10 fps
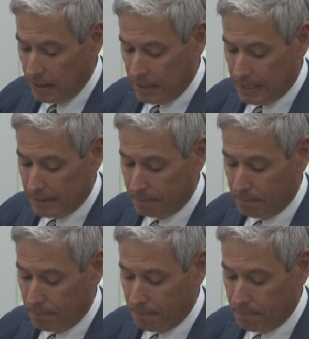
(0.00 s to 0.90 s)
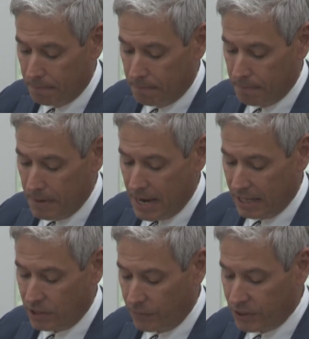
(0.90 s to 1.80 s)
Um,
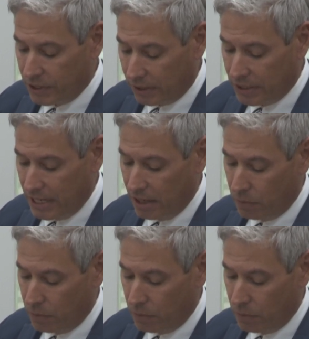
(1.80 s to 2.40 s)
as a facilitator,